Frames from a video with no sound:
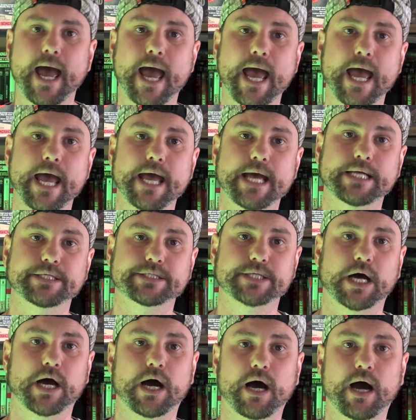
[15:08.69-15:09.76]
and
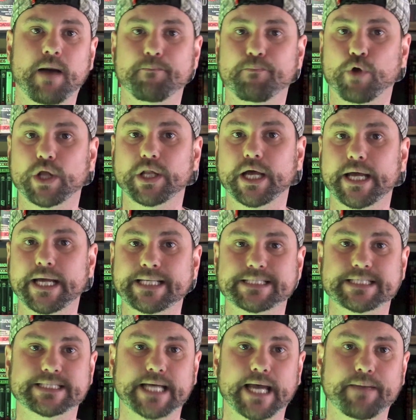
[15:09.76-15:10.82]
Umbrella
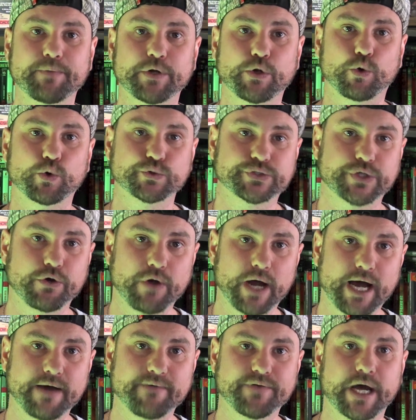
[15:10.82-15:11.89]
Entertainment also
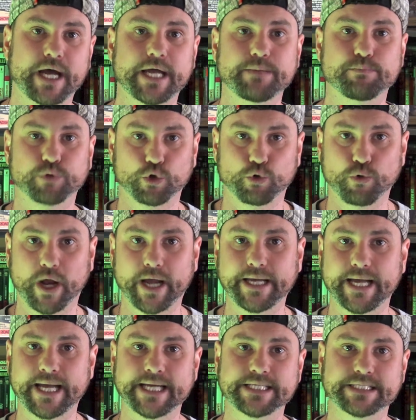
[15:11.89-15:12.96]
have a Blu-ray
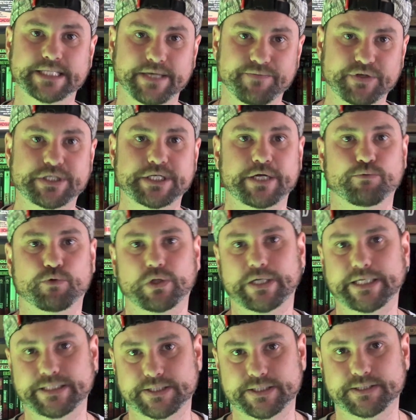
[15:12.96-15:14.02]
and DVD
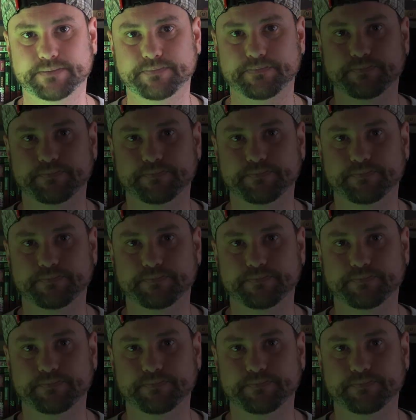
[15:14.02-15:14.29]
release.